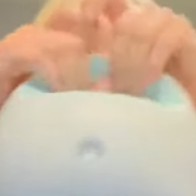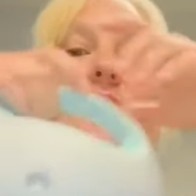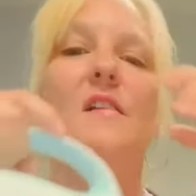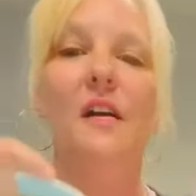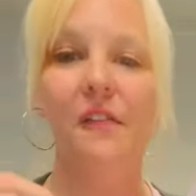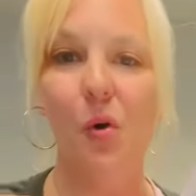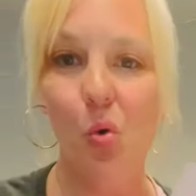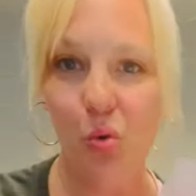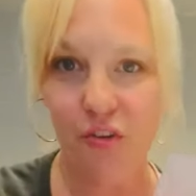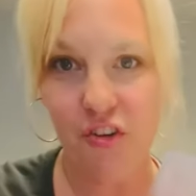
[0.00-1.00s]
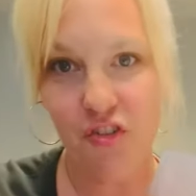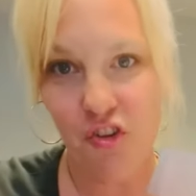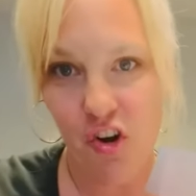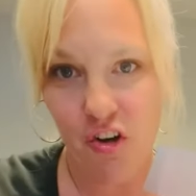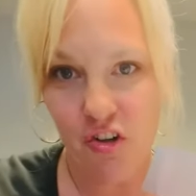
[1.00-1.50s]
does hold a
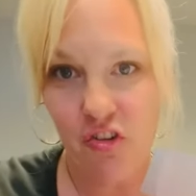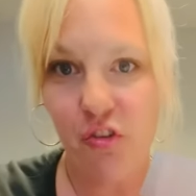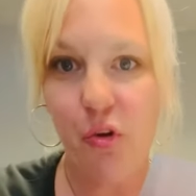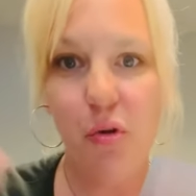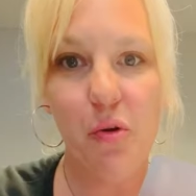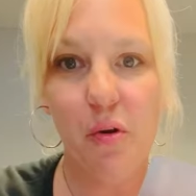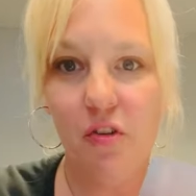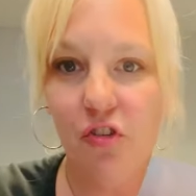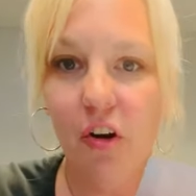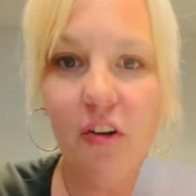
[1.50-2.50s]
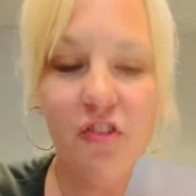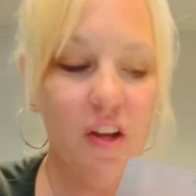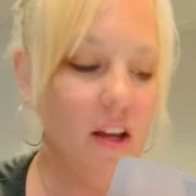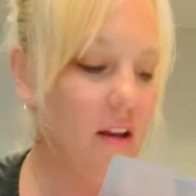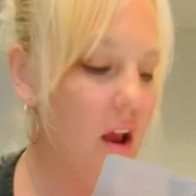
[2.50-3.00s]
charge. So you can charge
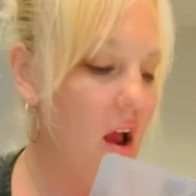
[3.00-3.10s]
it.